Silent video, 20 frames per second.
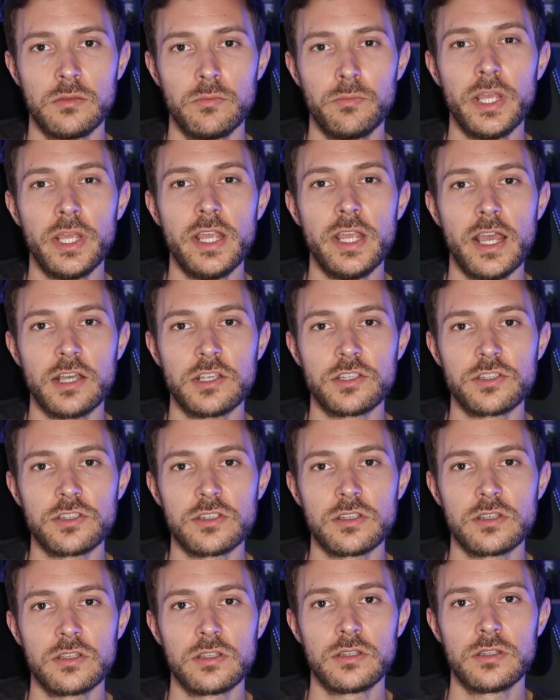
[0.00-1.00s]

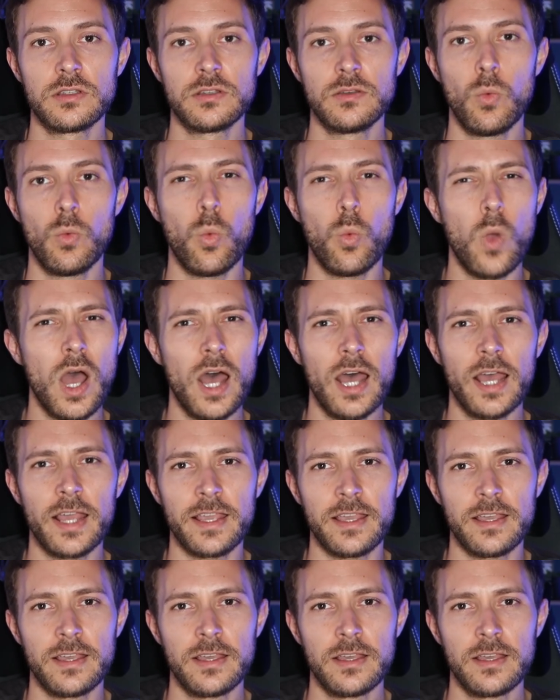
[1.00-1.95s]
P.S. Why?